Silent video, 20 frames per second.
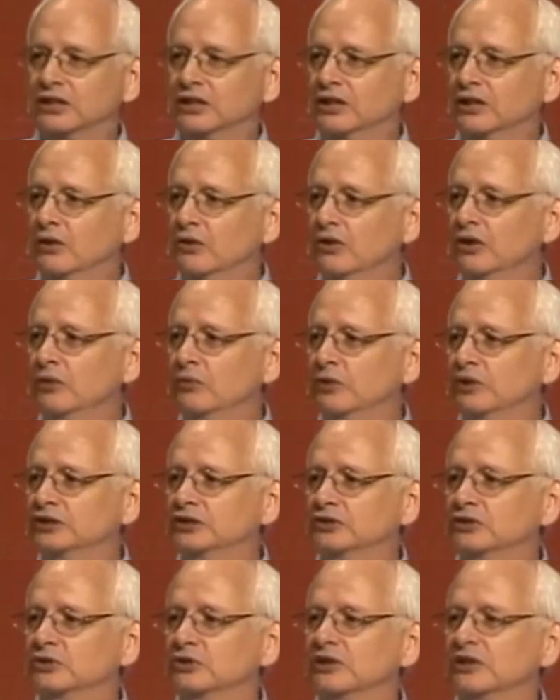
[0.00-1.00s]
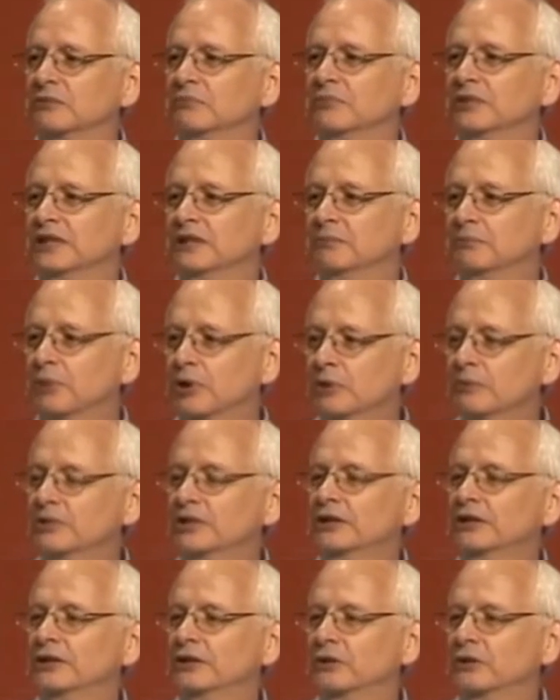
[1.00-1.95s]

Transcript: the only ones who can be permanently